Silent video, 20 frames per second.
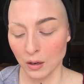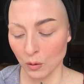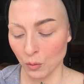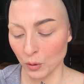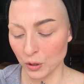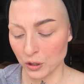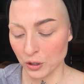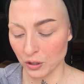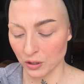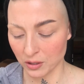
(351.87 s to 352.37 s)

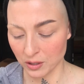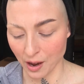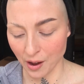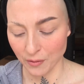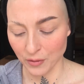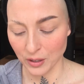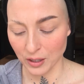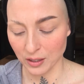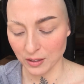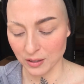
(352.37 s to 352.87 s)
which is
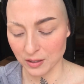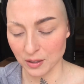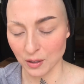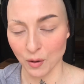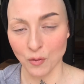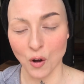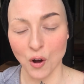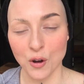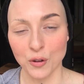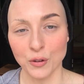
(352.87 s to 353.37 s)
evidence of
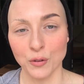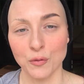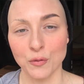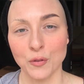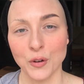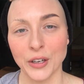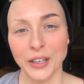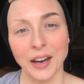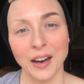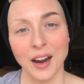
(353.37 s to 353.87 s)
all the
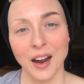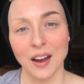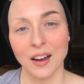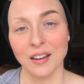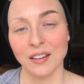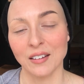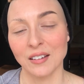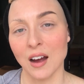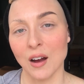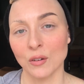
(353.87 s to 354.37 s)
fun I had
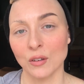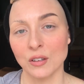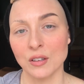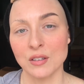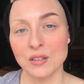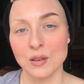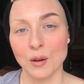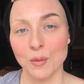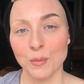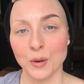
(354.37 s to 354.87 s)
out in the
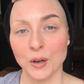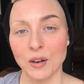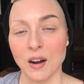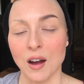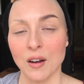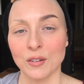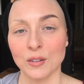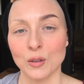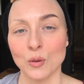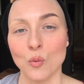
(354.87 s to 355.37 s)
summer,
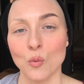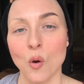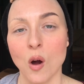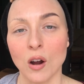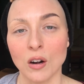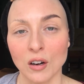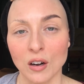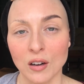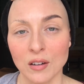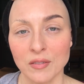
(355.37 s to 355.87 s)
out on the
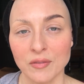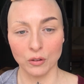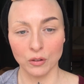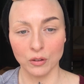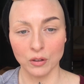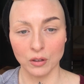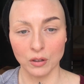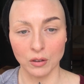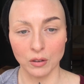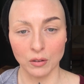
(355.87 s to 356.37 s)
water.
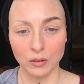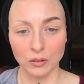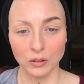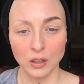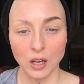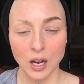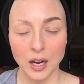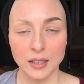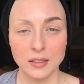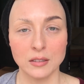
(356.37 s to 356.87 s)
The
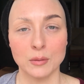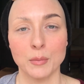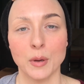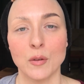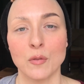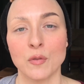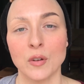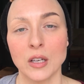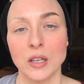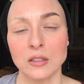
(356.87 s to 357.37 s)
lines in my
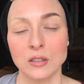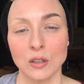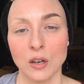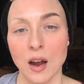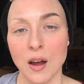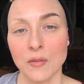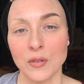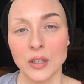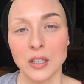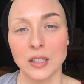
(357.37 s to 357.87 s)
face are
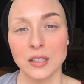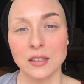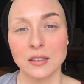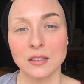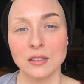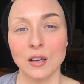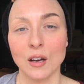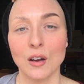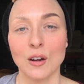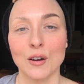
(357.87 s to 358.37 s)

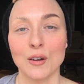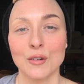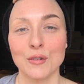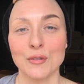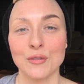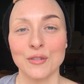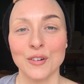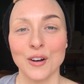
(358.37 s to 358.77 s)
evidence of